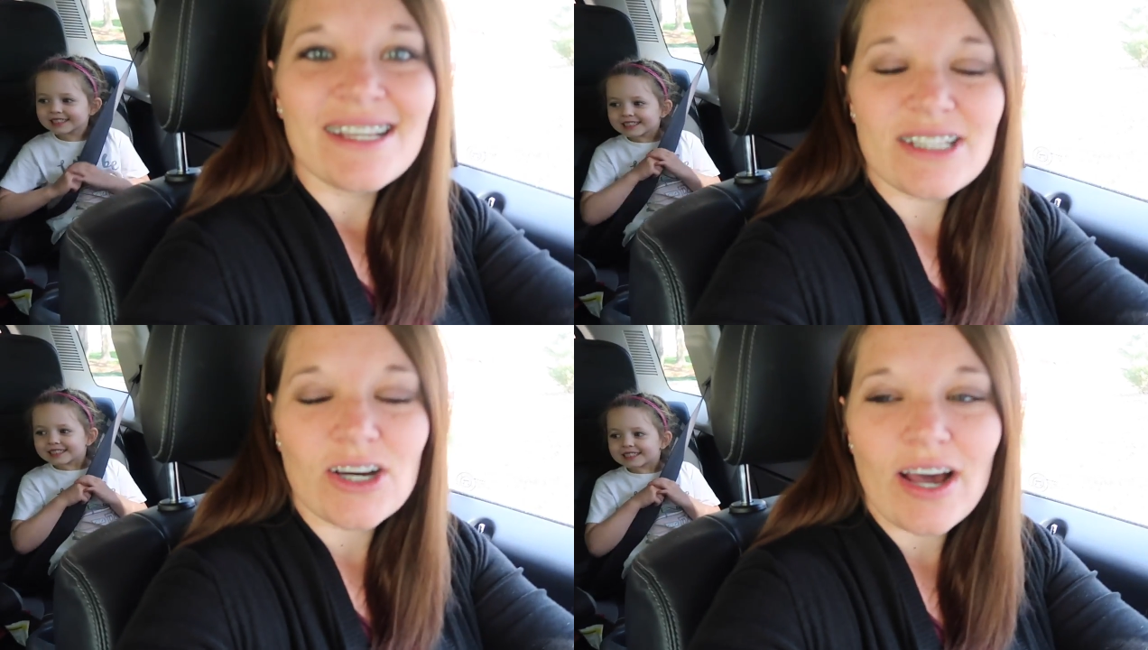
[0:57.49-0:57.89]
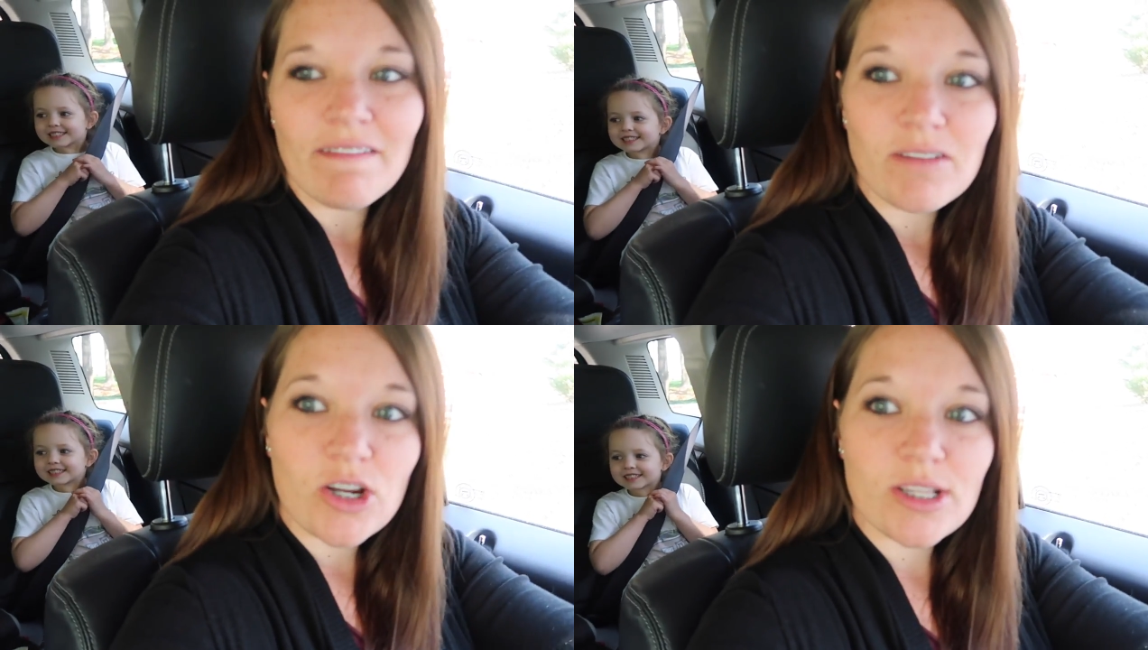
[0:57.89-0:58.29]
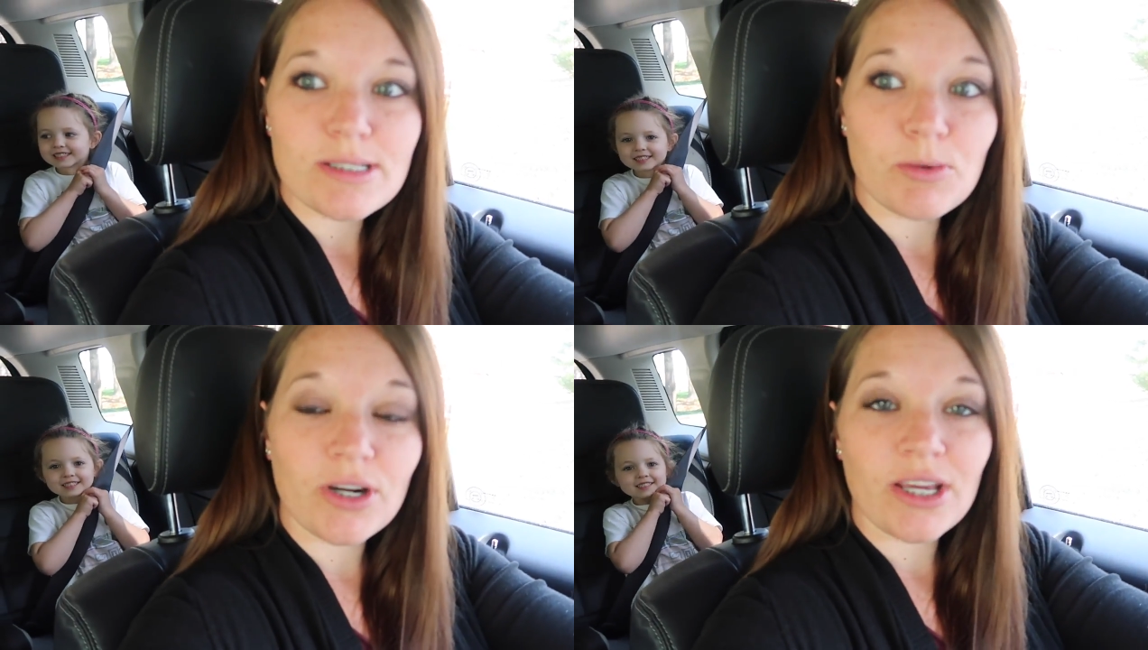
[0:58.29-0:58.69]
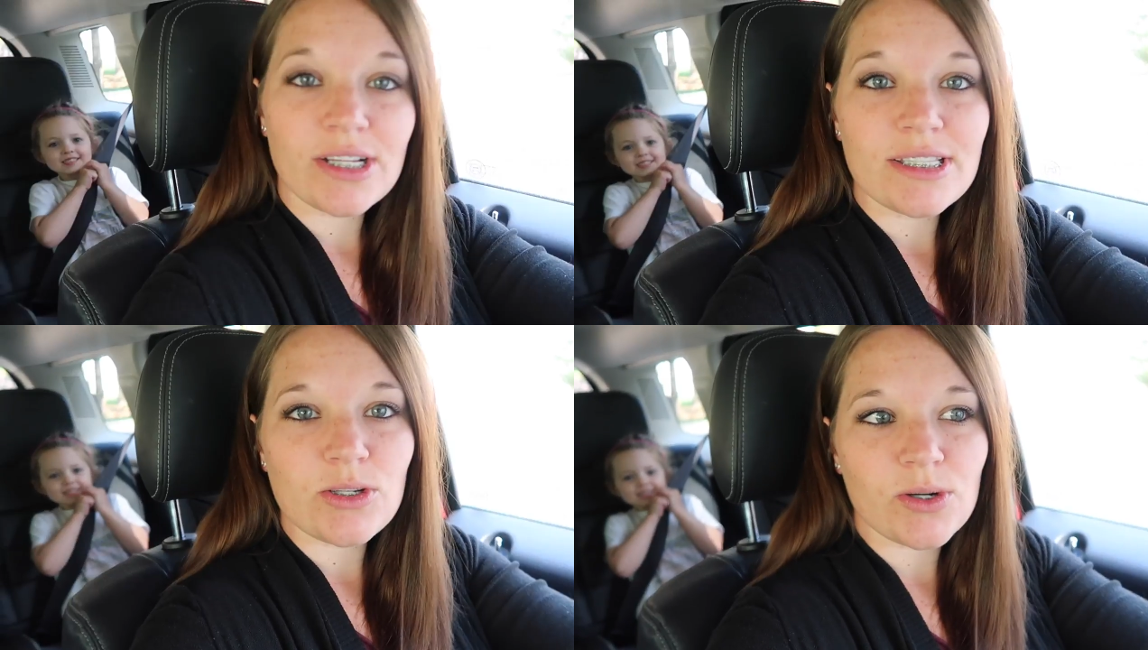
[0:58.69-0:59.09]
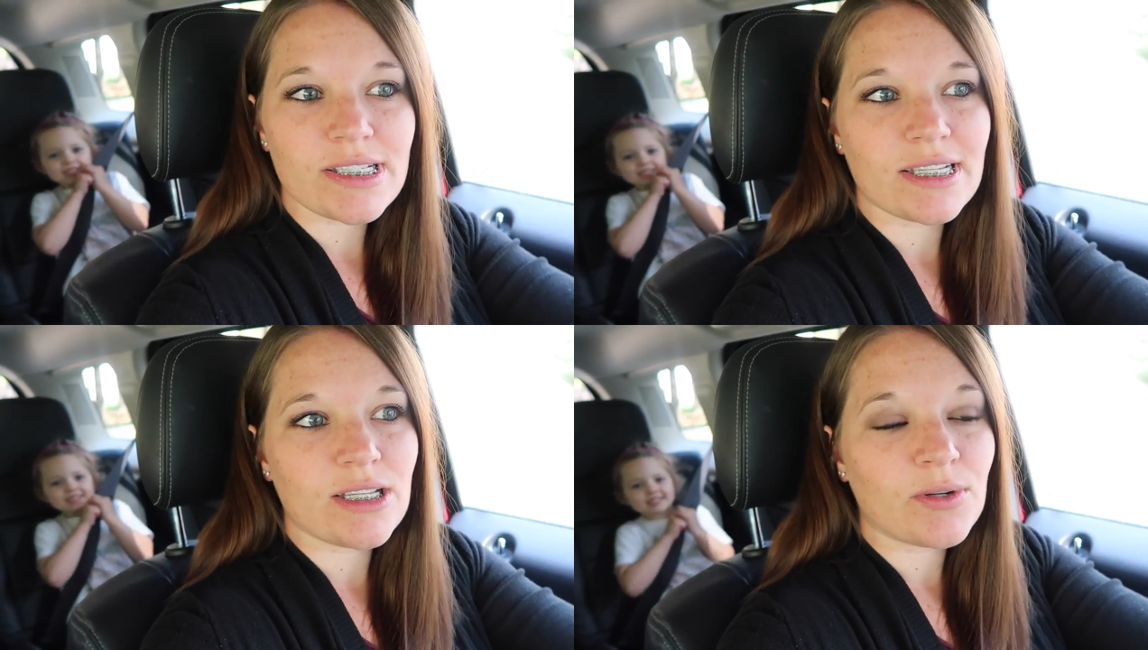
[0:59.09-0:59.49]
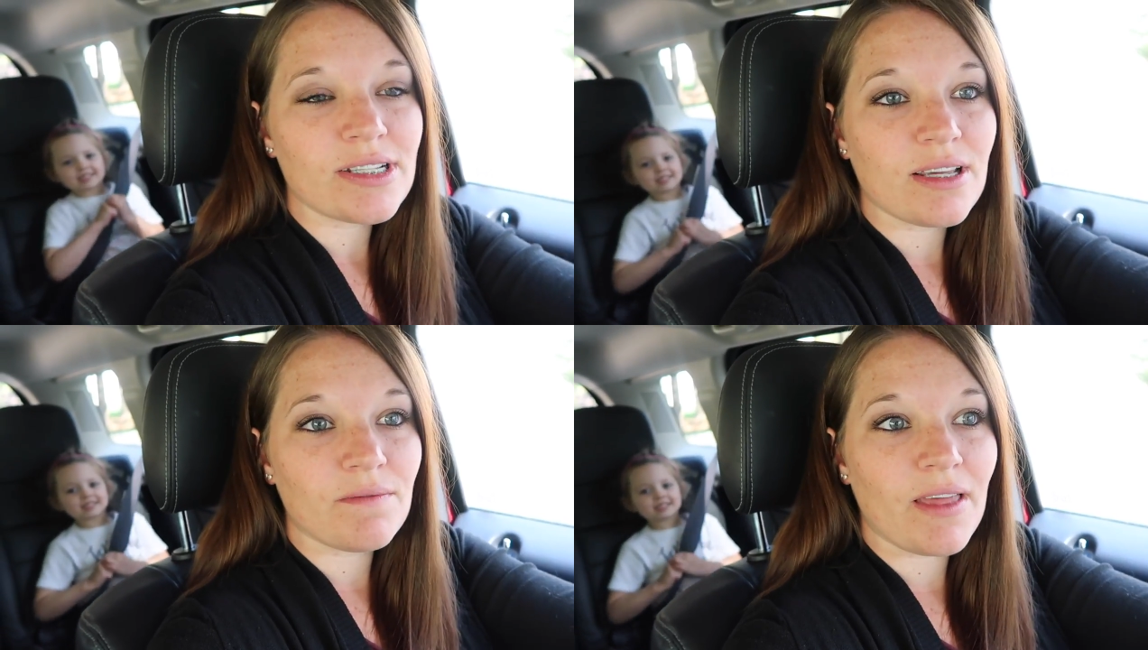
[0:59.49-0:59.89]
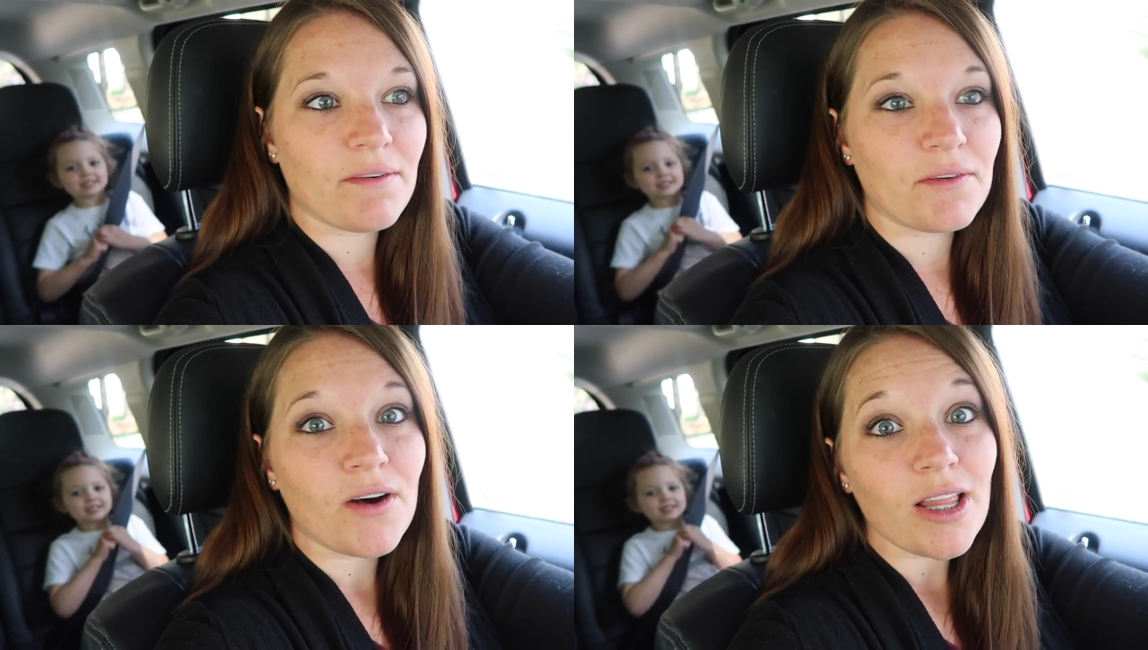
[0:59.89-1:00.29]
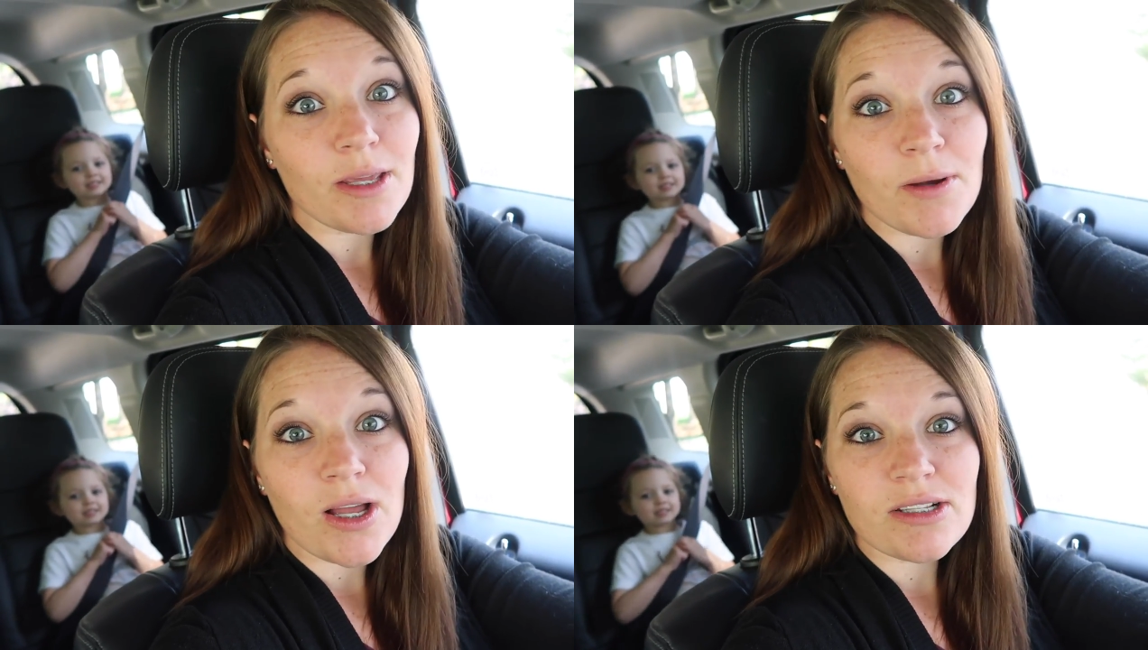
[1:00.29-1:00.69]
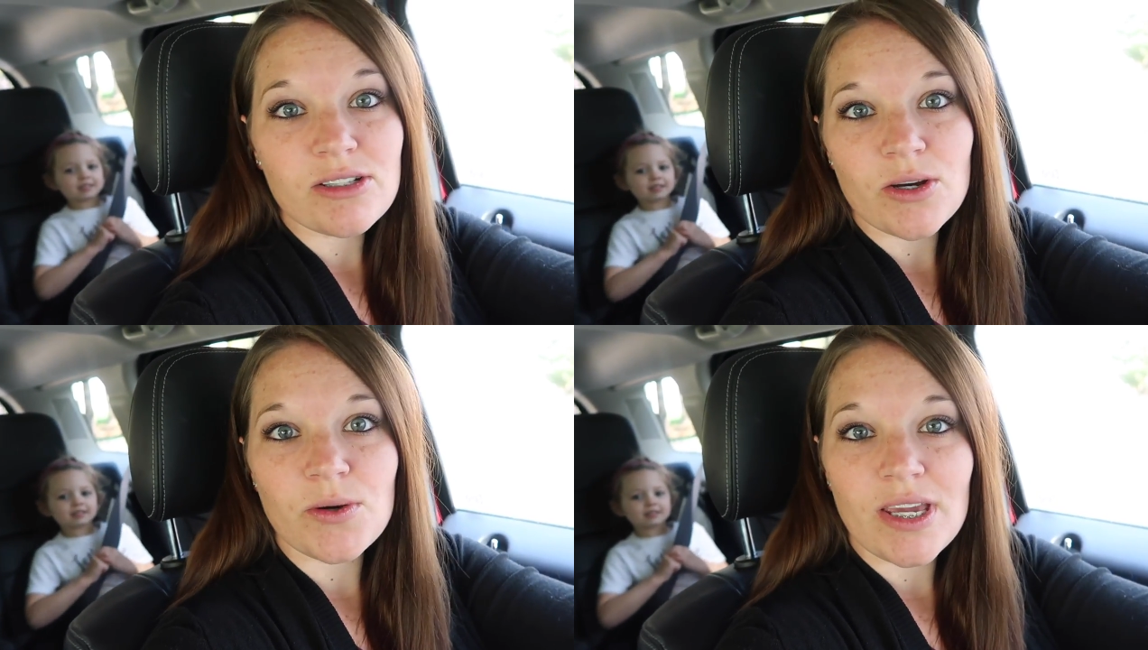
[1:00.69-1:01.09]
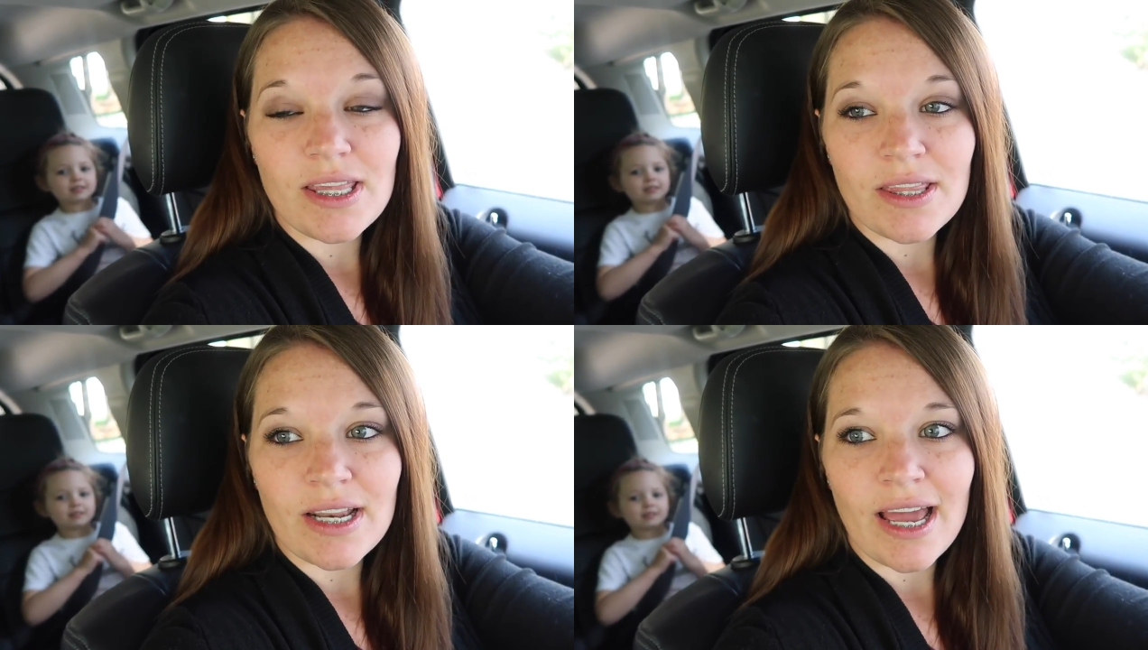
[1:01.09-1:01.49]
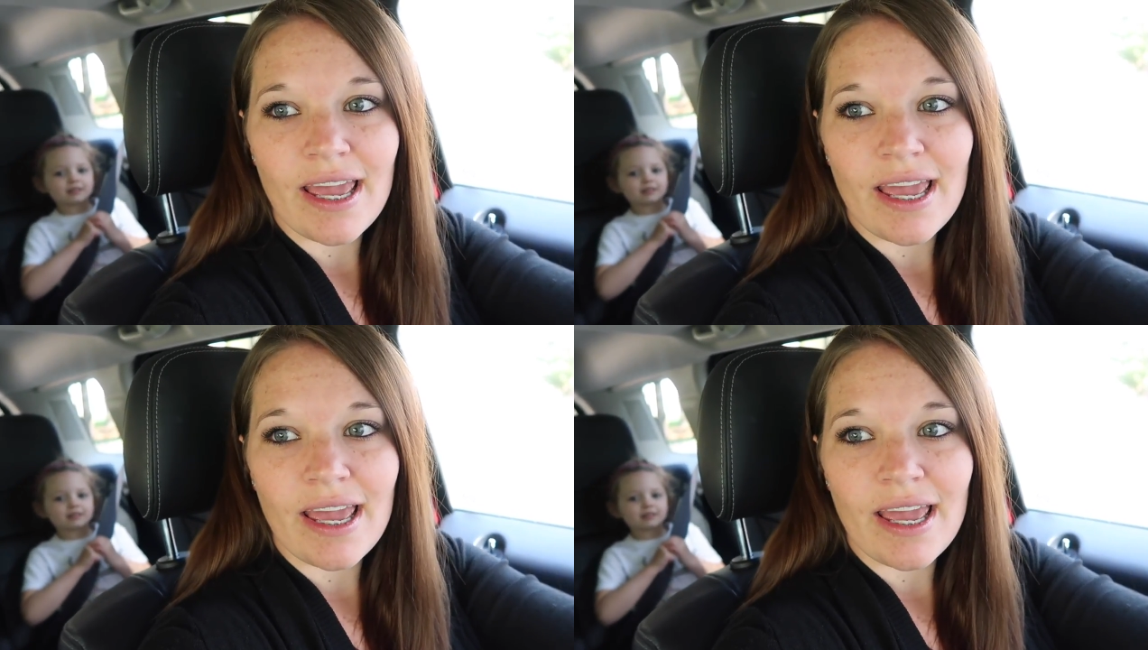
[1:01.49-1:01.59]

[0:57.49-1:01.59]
Speaker 1: So I had to go to the sporting goods stores because I want to see if they have a volleyball so Keith and I,